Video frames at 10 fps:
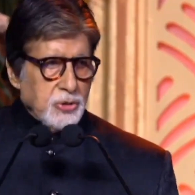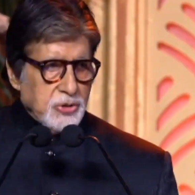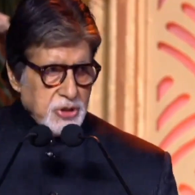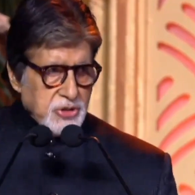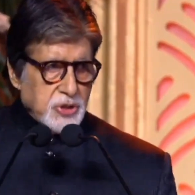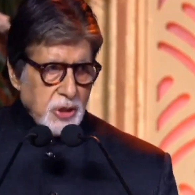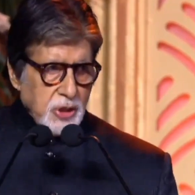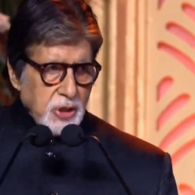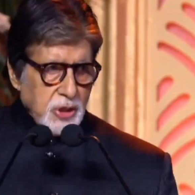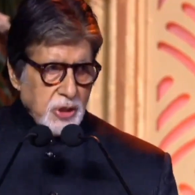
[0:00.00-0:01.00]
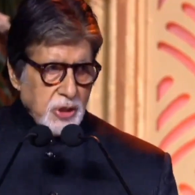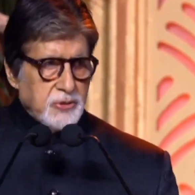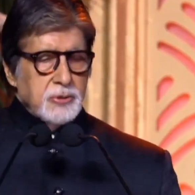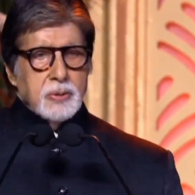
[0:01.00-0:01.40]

on this earth